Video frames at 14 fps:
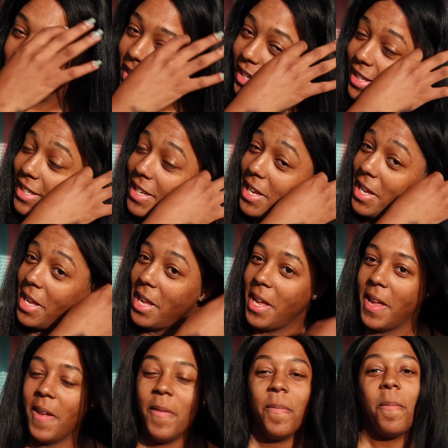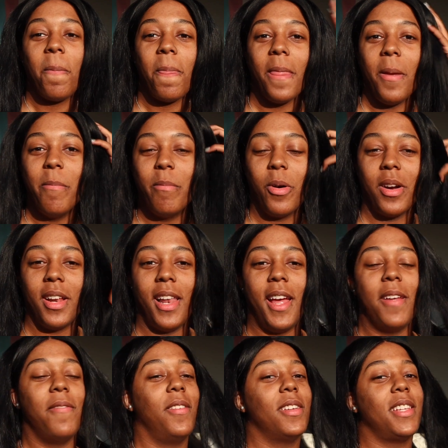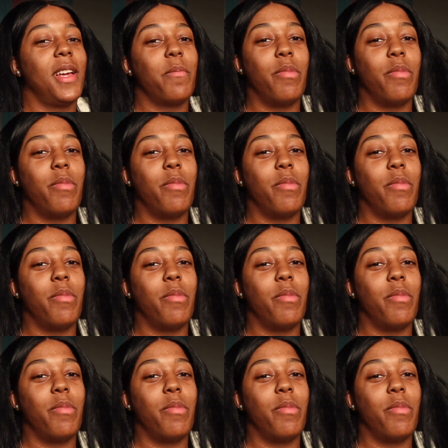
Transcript: because borderline feels like